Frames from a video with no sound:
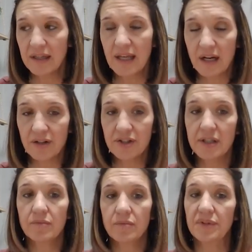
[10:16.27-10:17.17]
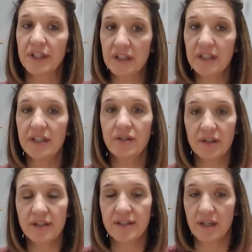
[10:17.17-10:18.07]
There are some really
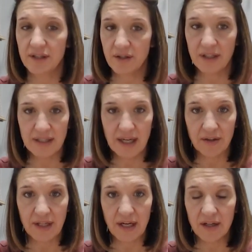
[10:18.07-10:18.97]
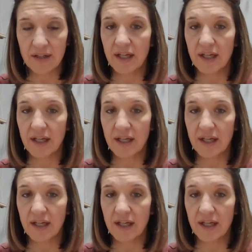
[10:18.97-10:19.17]
good sunscreens out there